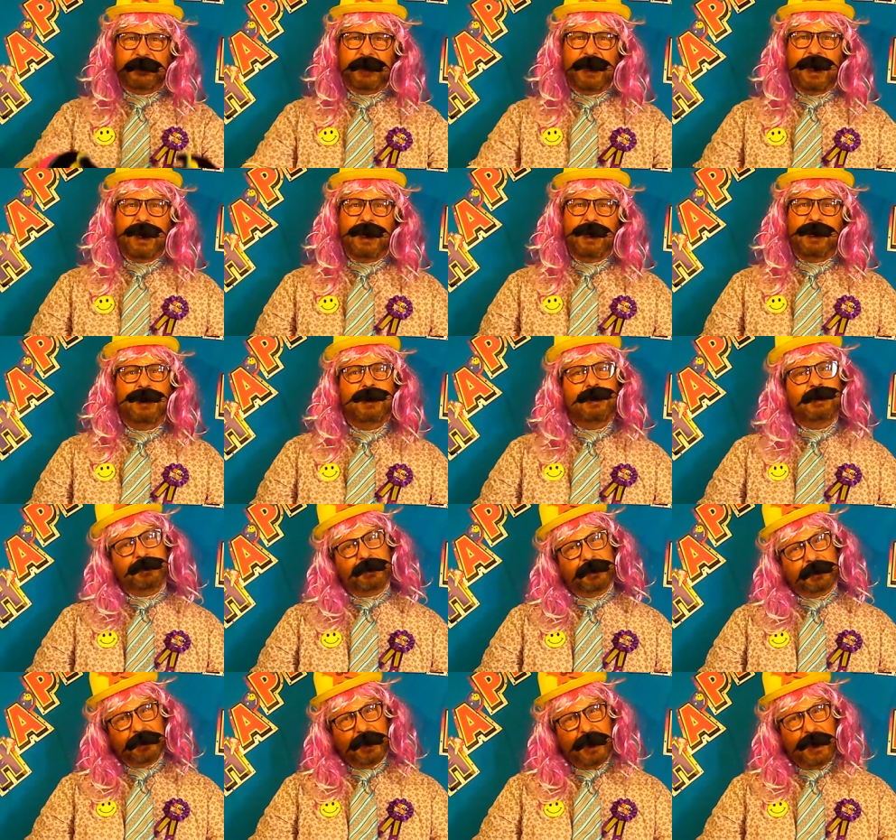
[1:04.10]
Estelle,
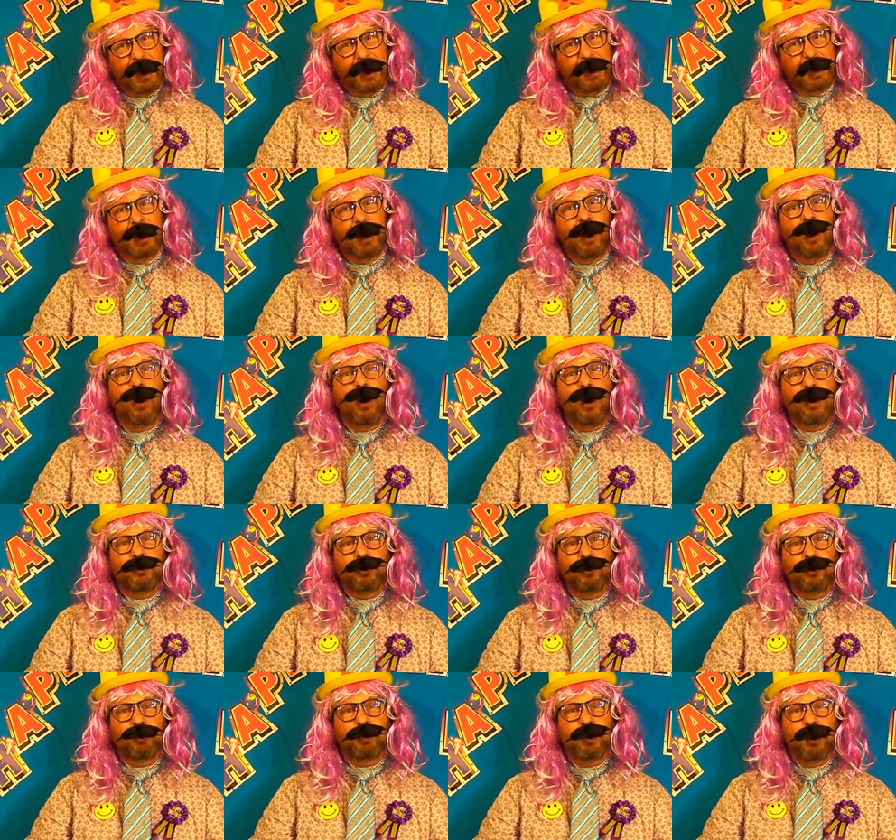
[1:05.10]
today, on
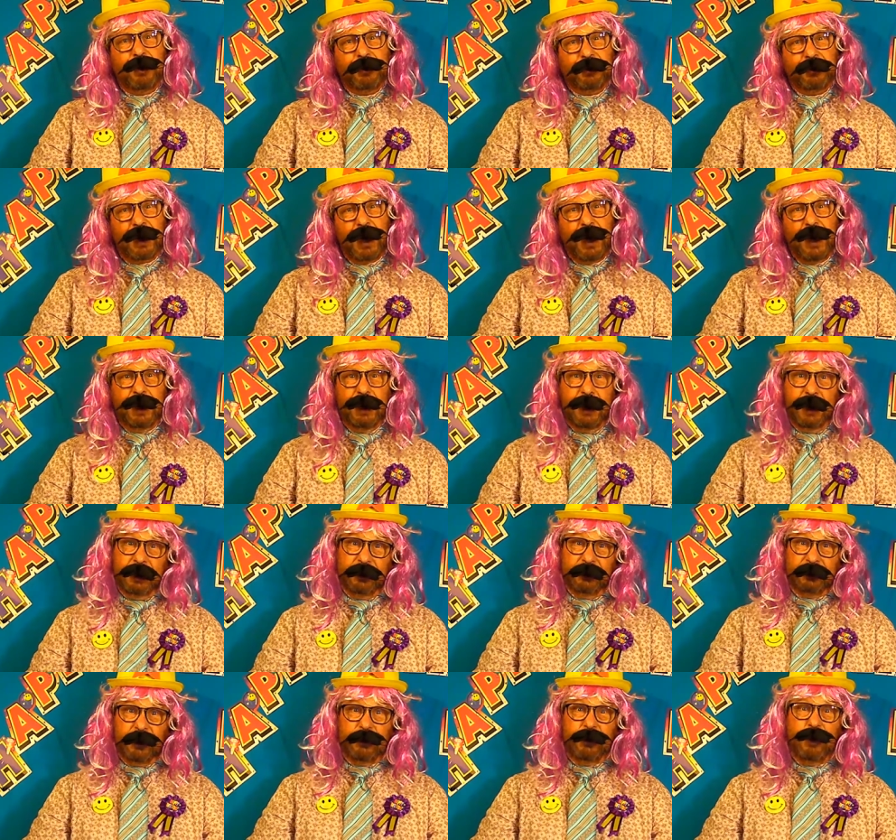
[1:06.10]
your birthday.
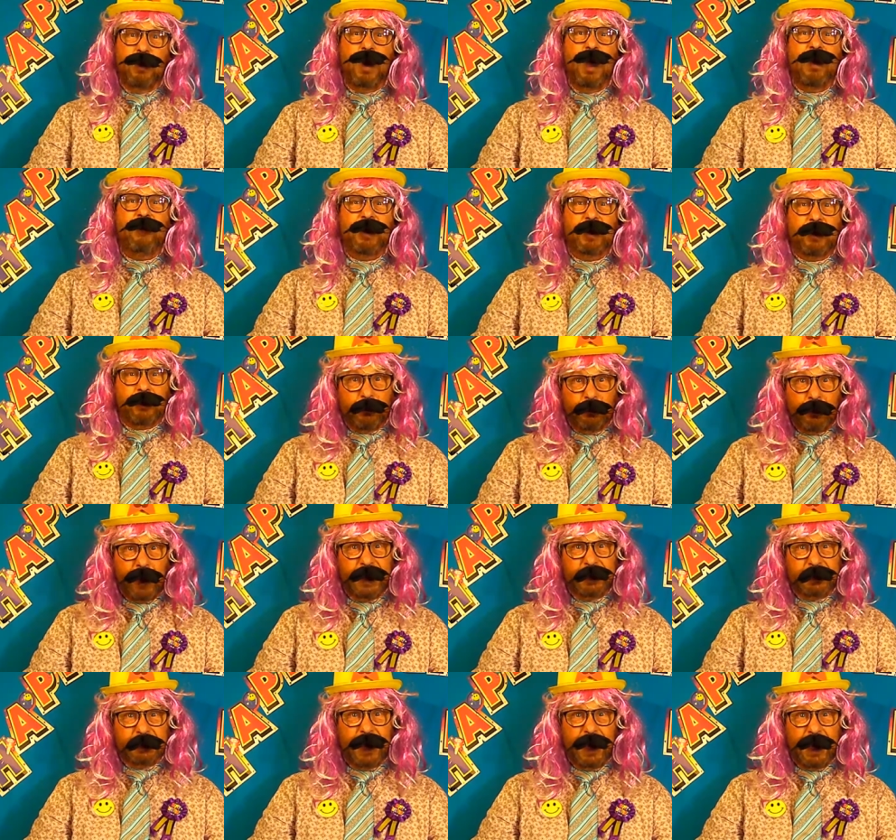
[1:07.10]
So you have a
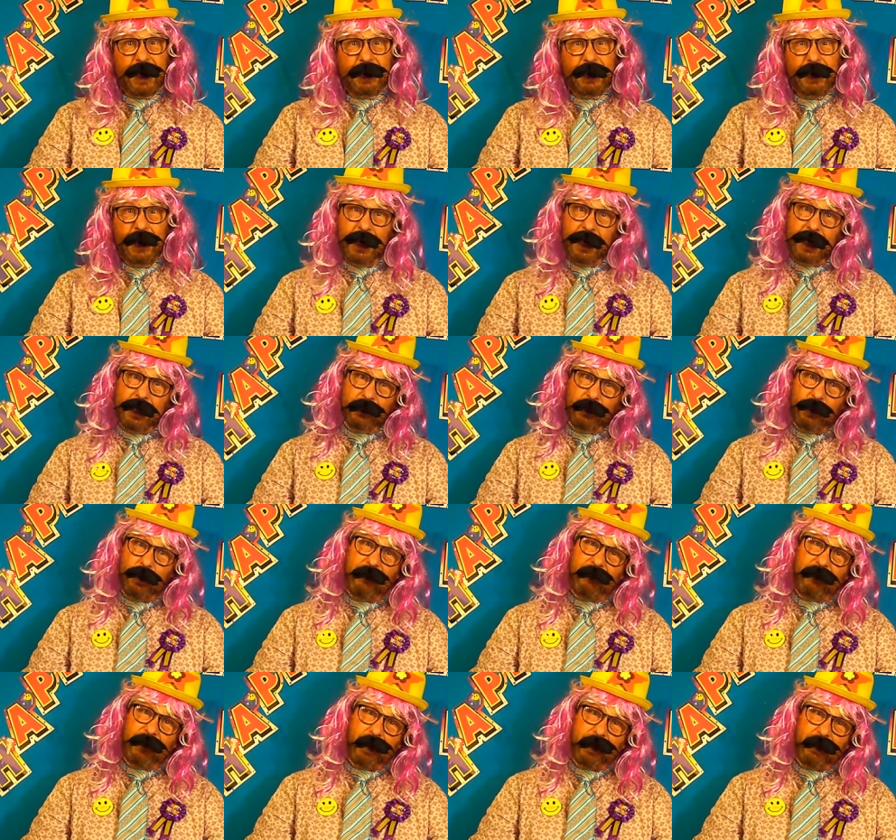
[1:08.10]
great day, you
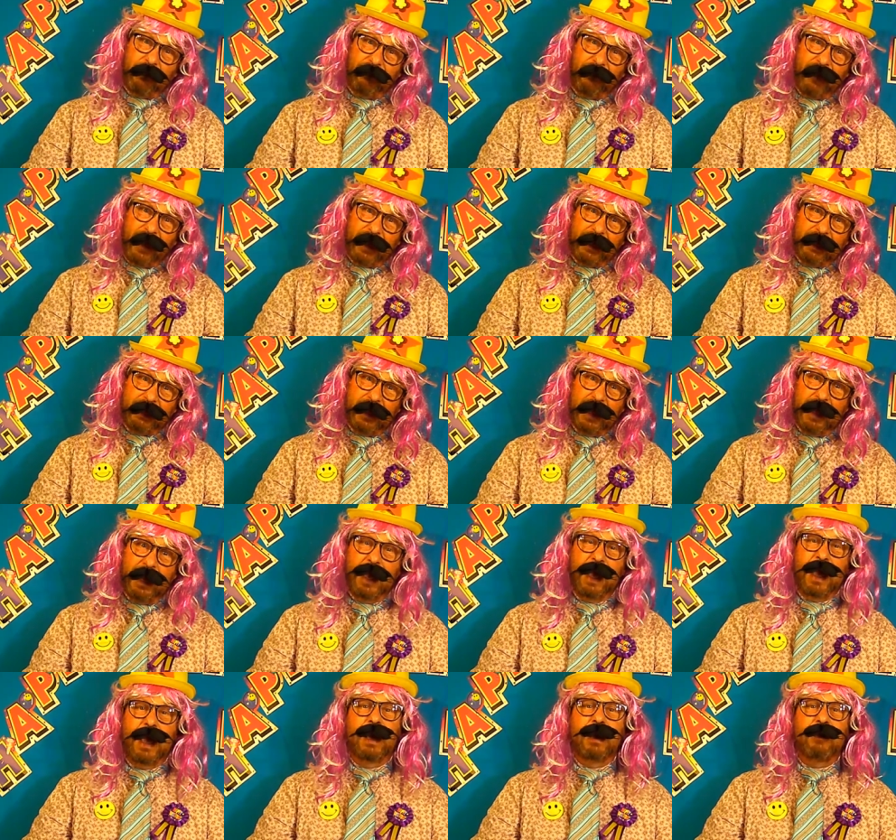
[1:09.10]
have a lot of fun,
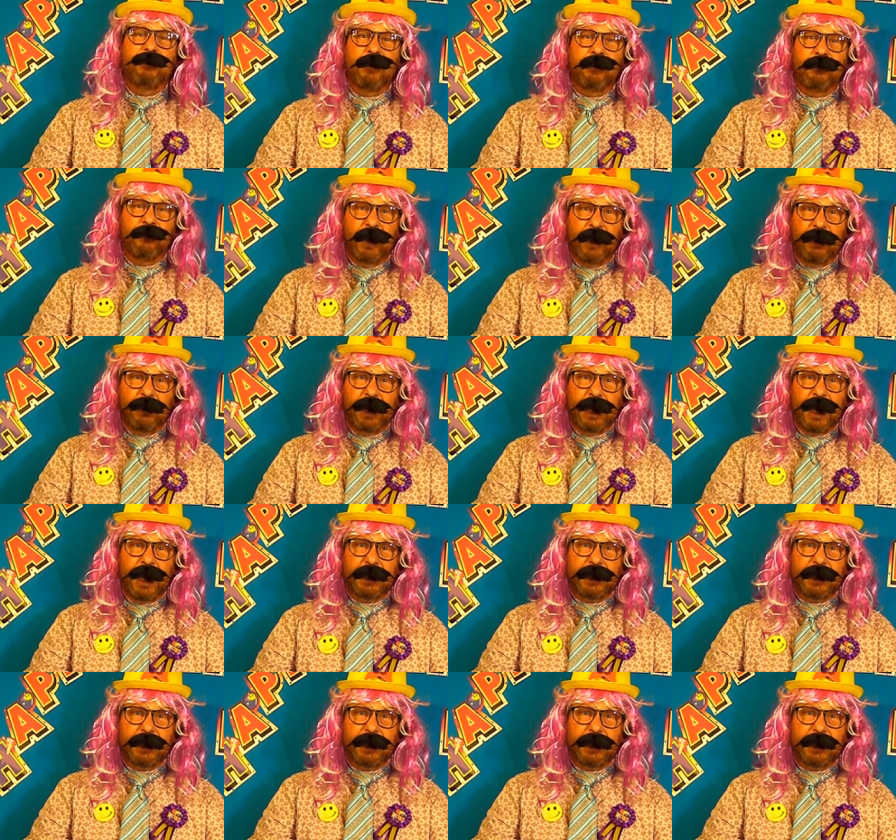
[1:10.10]
and if you're very